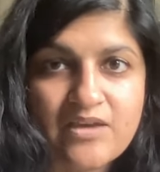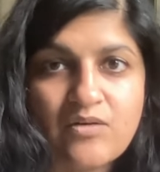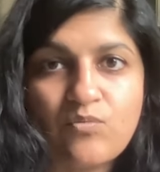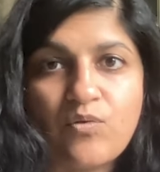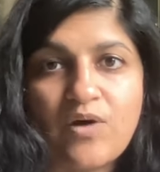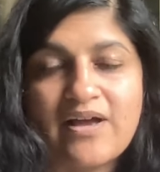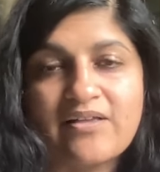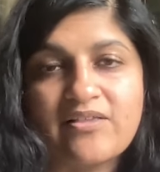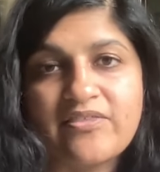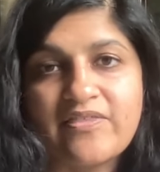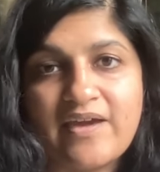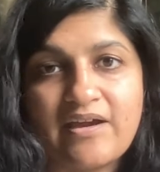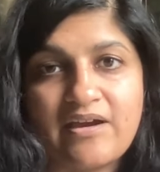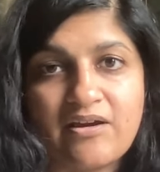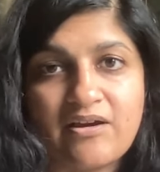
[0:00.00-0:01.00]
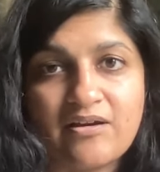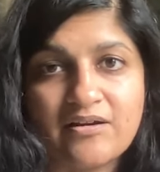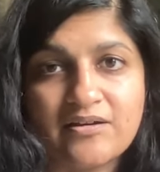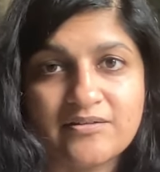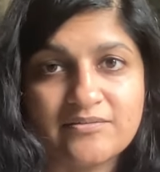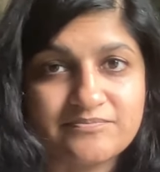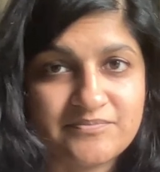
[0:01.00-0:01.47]
while
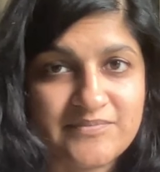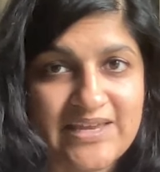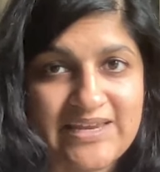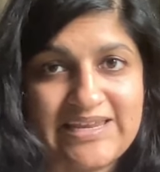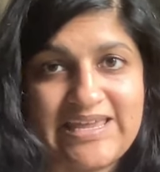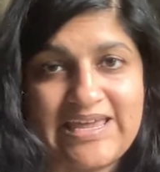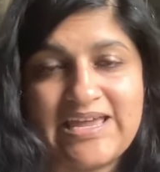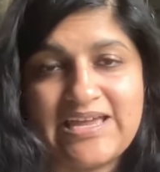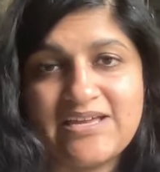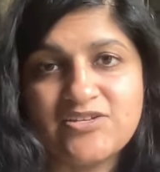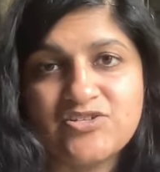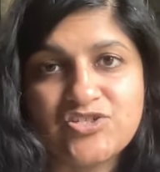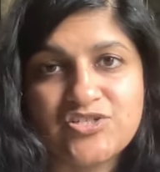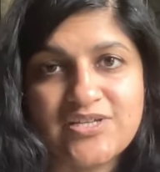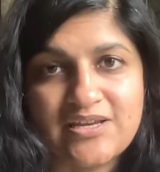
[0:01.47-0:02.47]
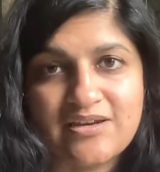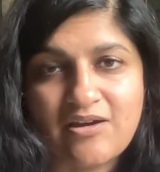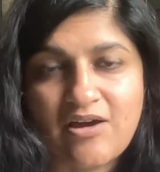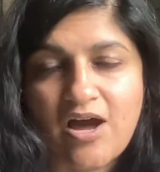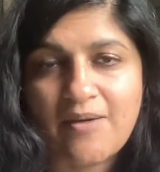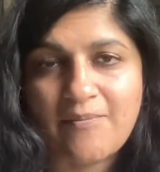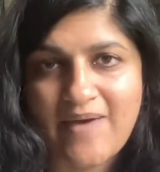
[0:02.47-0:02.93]
they're engaged in
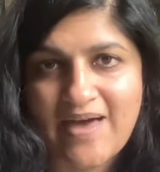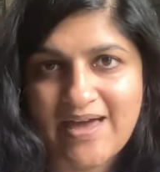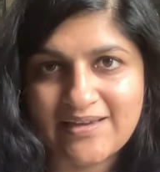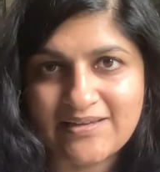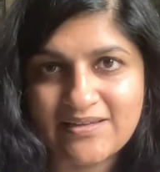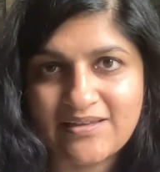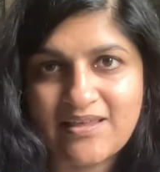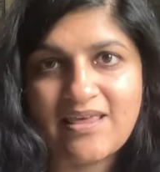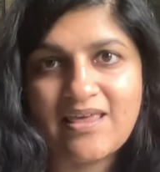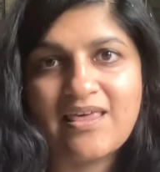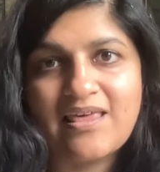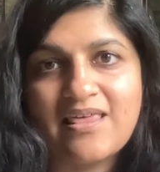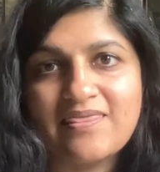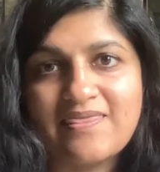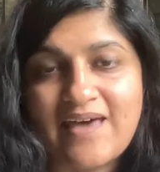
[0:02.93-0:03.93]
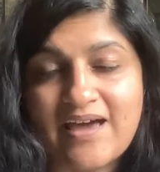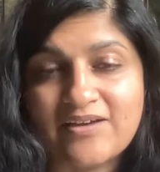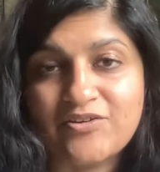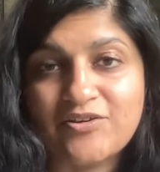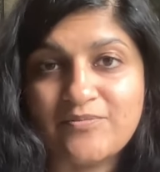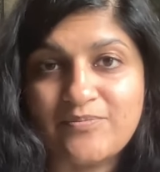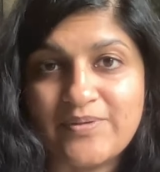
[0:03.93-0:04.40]
combat, that
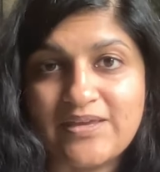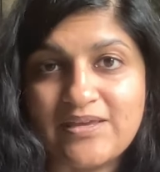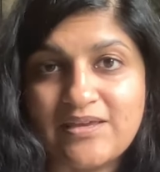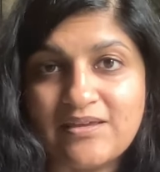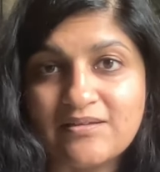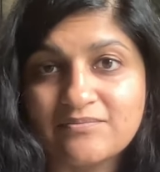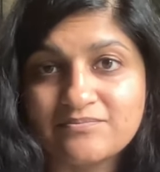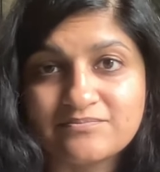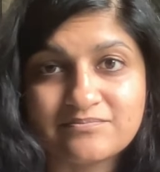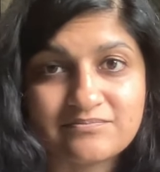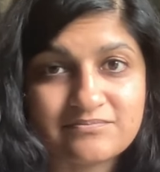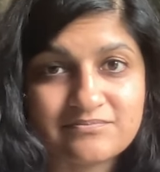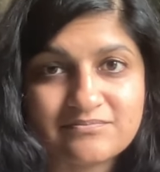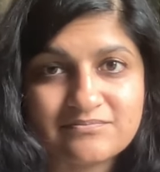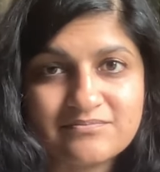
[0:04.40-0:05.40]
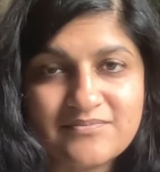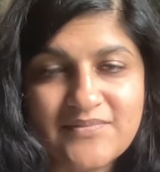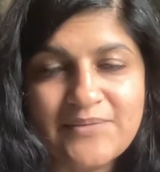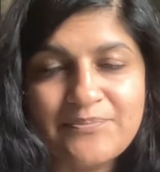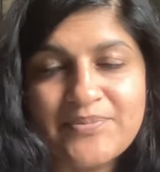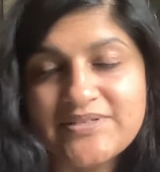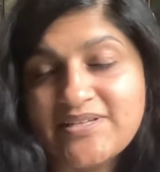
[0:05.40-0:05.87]
could be
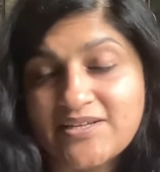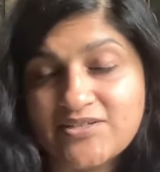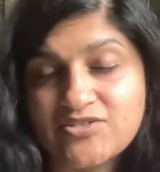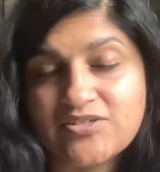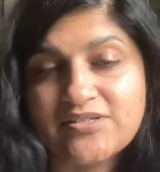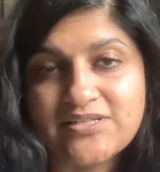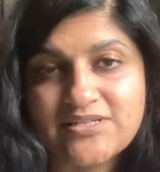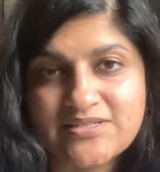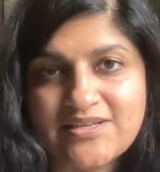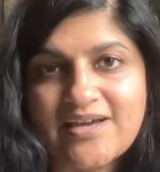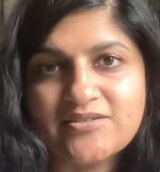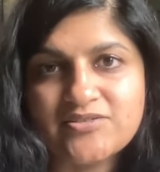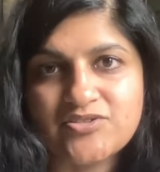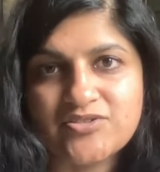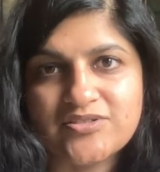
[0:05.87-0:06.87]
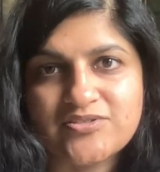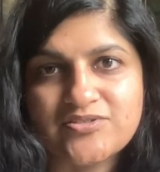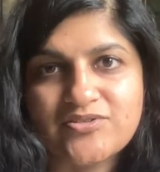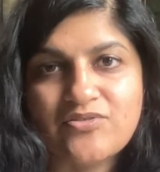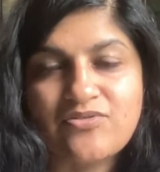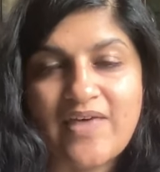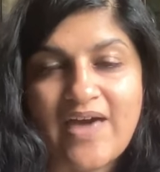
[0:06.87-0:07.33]
potentially disastrous.
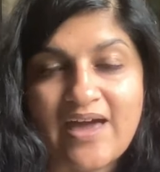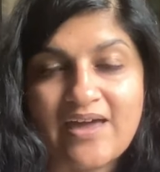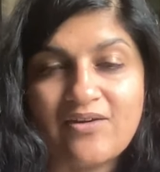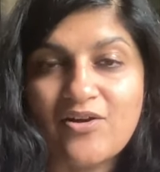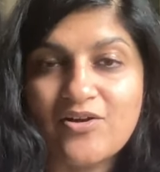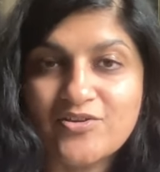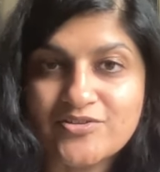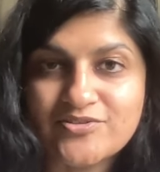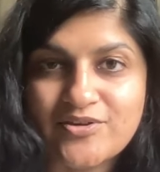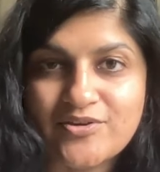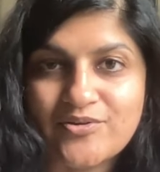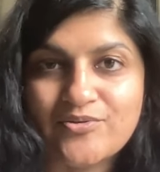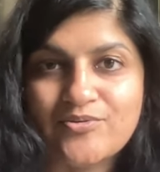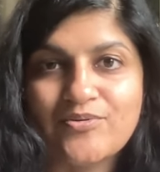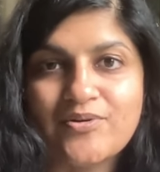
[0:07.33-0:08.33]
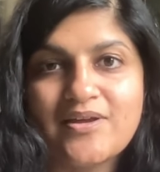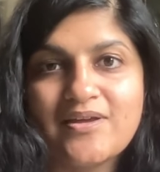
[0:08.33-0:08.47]
So that also